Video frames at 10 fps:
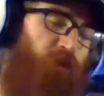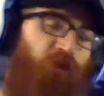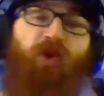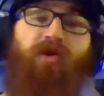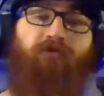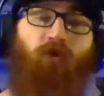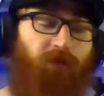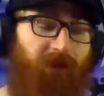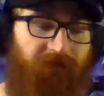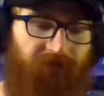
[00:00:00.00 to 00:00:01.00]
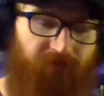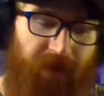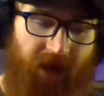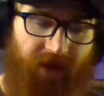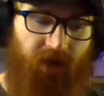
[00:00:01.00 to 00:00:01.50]
reforming from
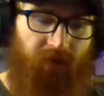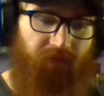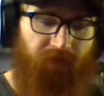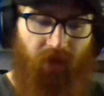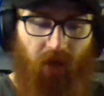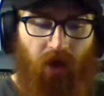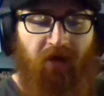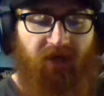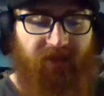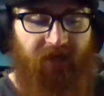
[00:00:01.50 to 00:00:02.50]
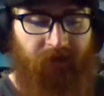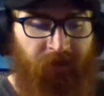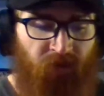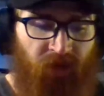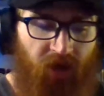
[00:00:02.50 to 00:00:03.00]
backup.
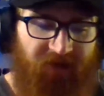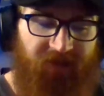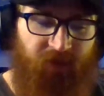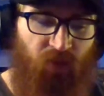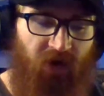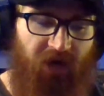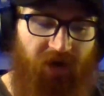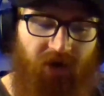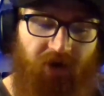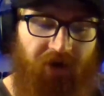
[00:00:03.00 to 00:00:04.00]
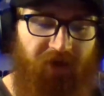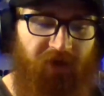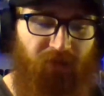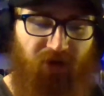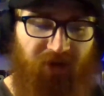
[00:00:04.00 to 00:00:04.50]
Unacceptable losses were incurred in
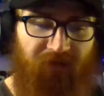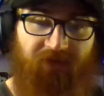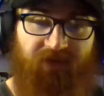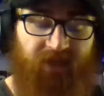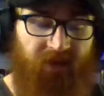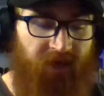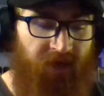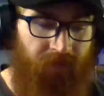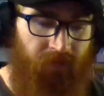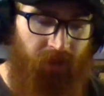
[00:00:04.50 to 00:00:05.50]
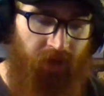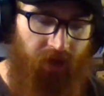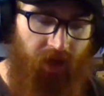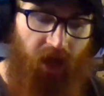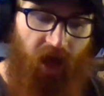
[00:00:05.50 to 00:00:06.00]
the Brooklyn facility.
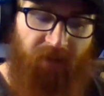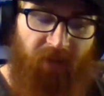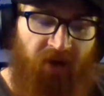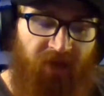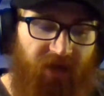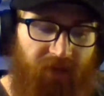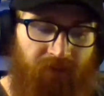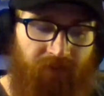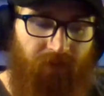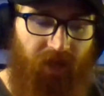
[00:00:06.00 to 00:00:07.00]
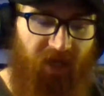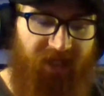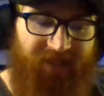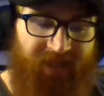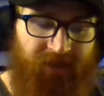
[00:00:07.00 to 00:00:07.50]
Among them,
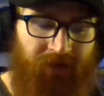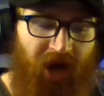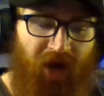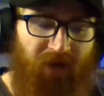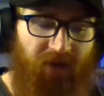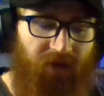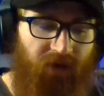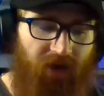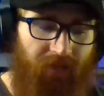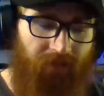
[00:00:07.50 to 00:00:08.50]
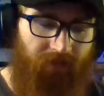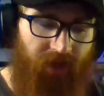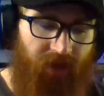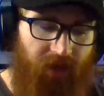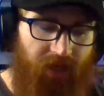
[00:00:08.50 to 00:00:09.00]
Assessor Omnicron.
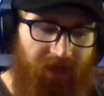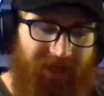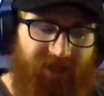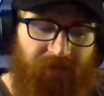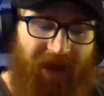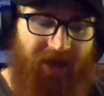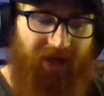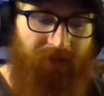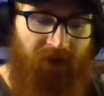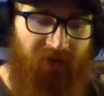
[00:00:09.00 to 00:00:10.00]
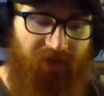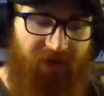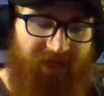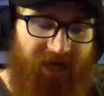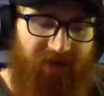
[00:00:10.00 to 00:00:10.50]
His backup only
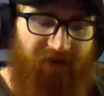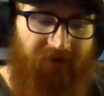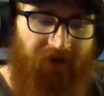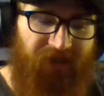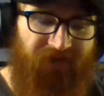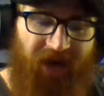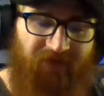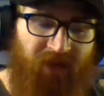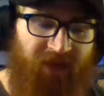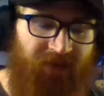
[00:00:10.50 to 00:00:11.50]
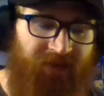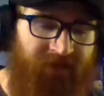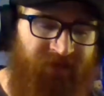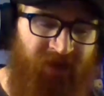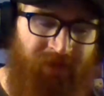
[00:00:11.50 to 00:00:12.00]
retained the first 5 minutes
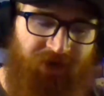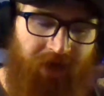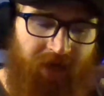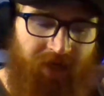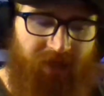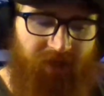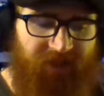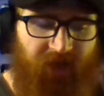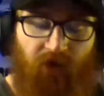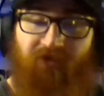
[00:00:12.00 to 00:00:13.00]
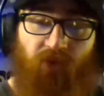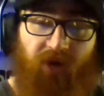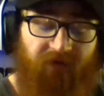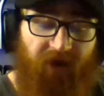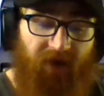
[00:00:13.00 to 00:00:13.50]
of subject
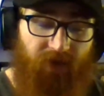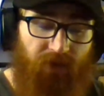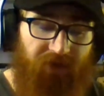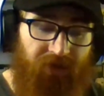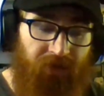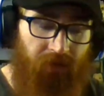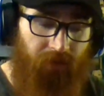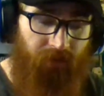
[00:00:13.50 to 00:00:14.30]
04502.